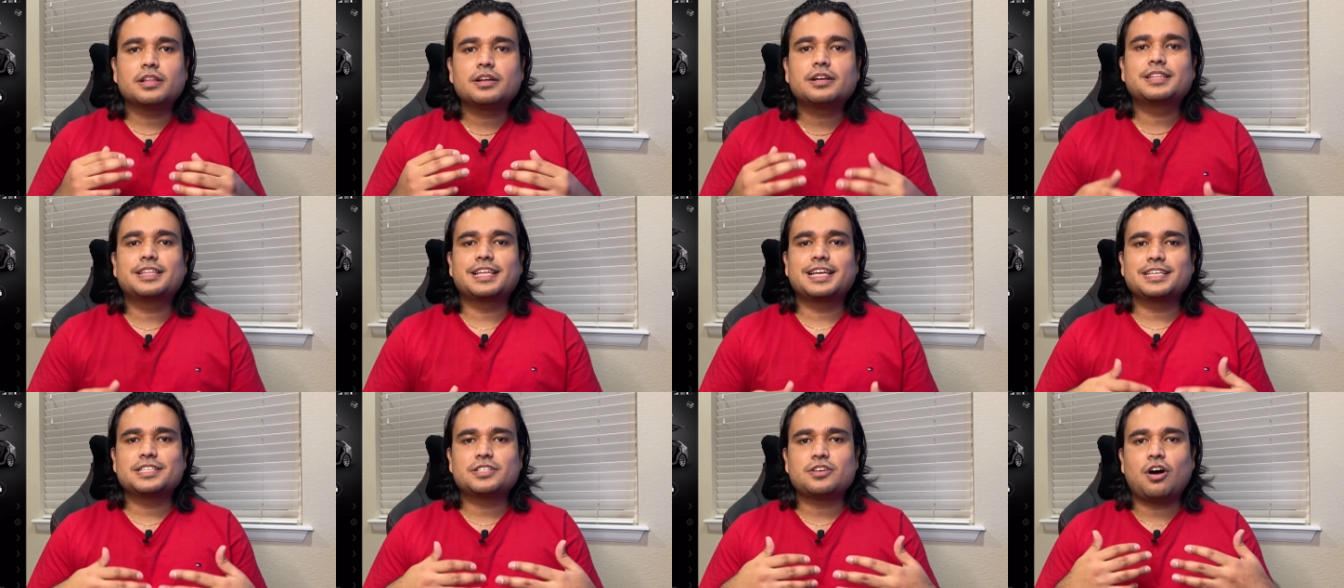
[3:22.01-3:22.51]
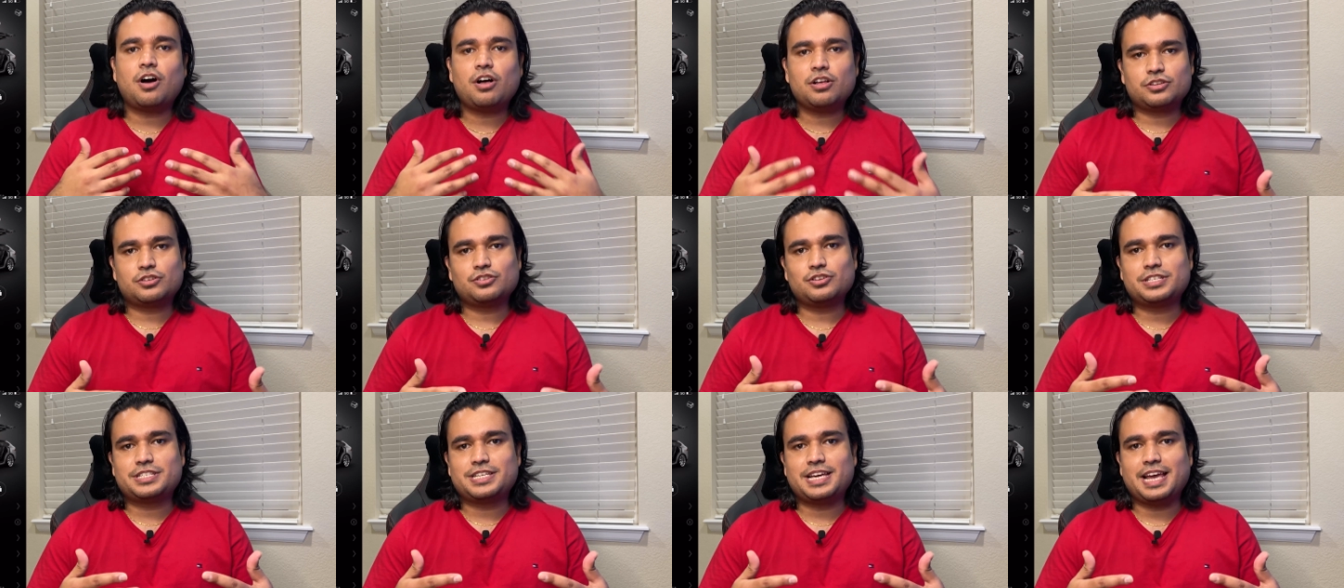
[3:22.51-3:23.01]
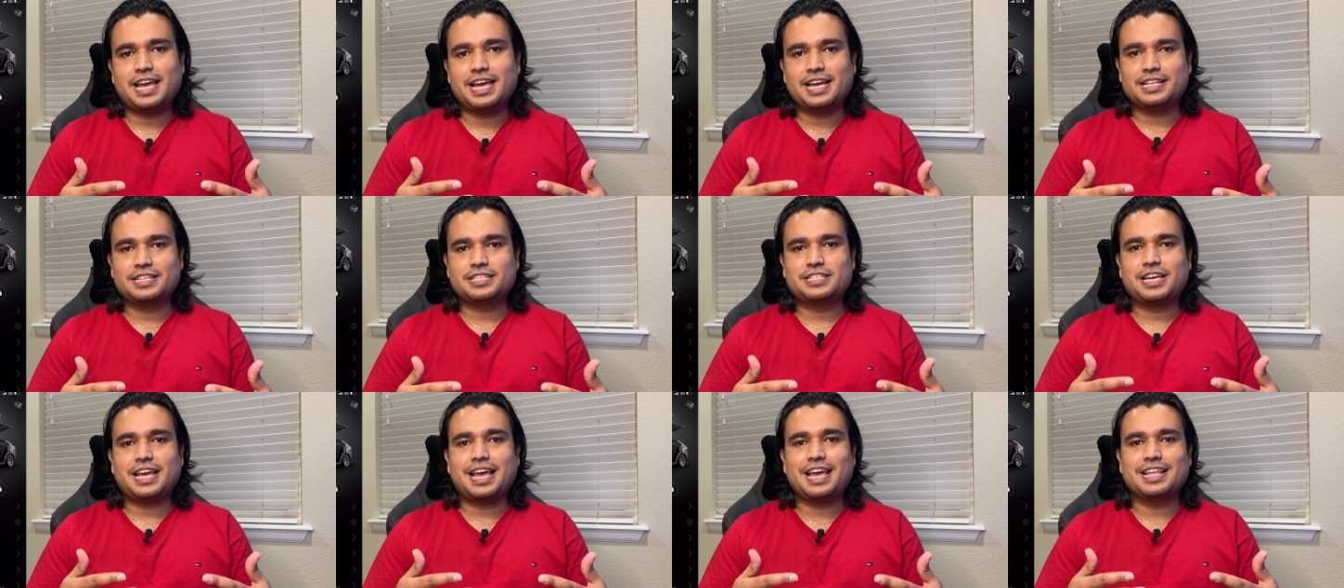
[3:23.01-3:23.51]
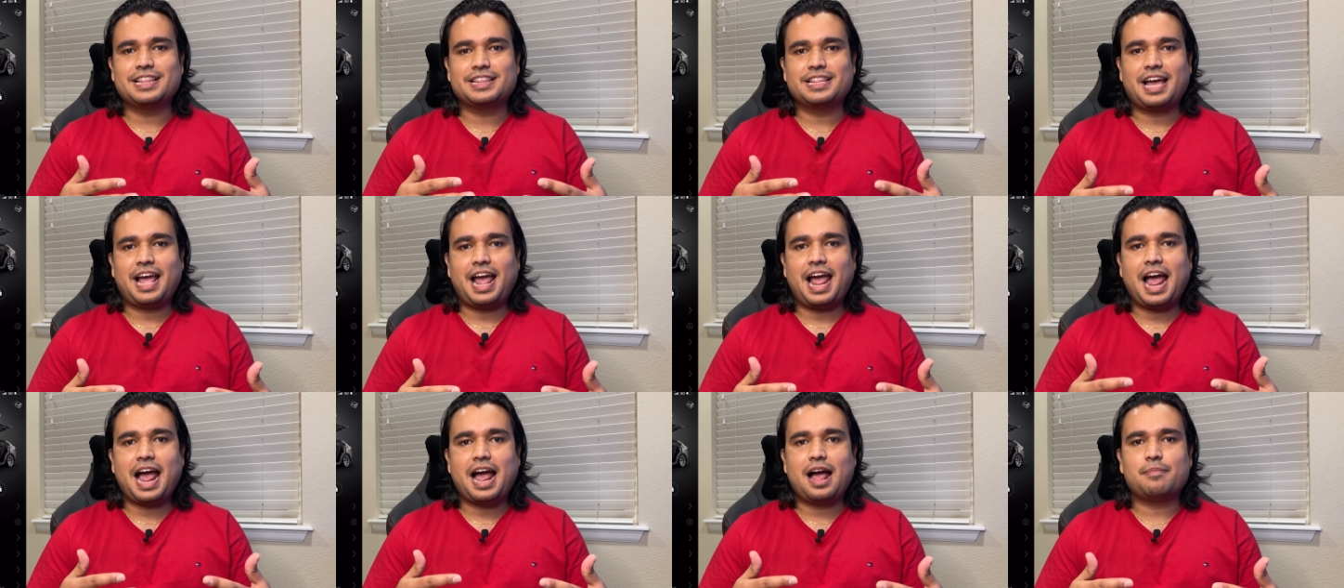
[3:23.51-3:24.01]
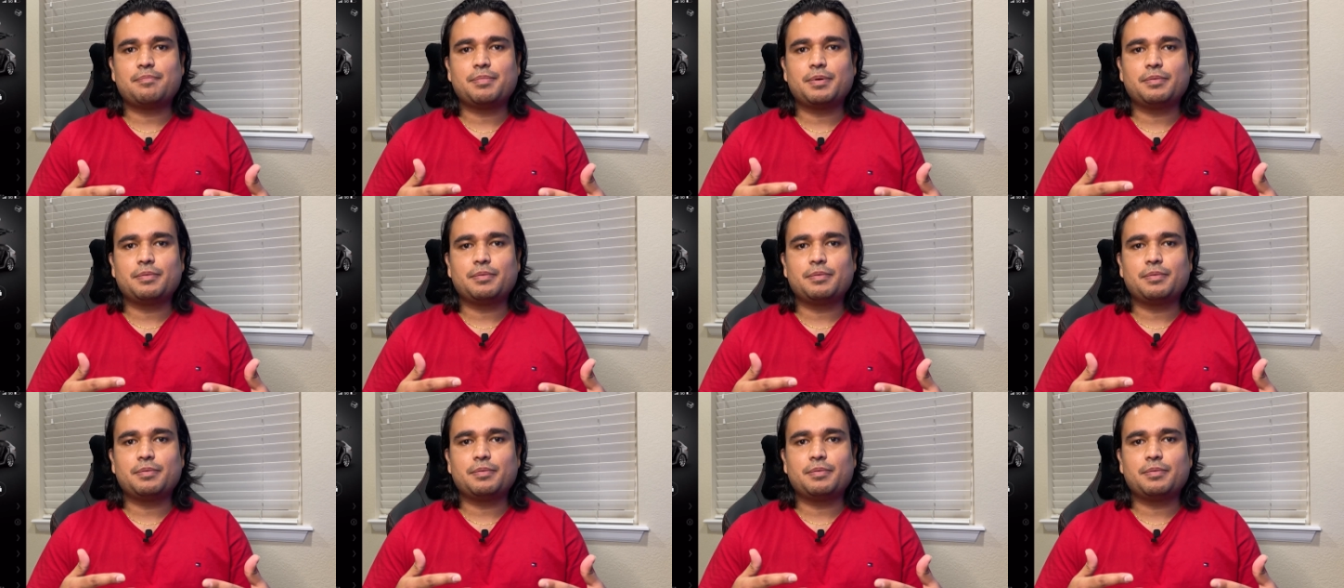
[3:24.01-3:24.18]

Things also change in the app.